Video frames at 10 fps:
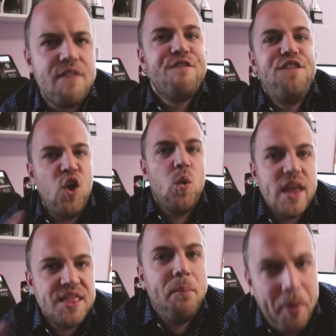and
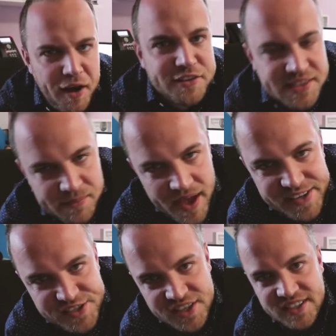following the party
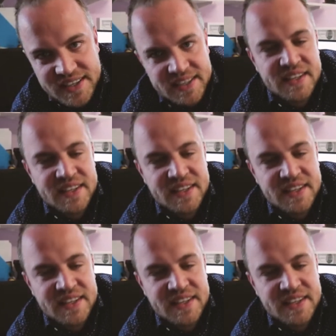man journey.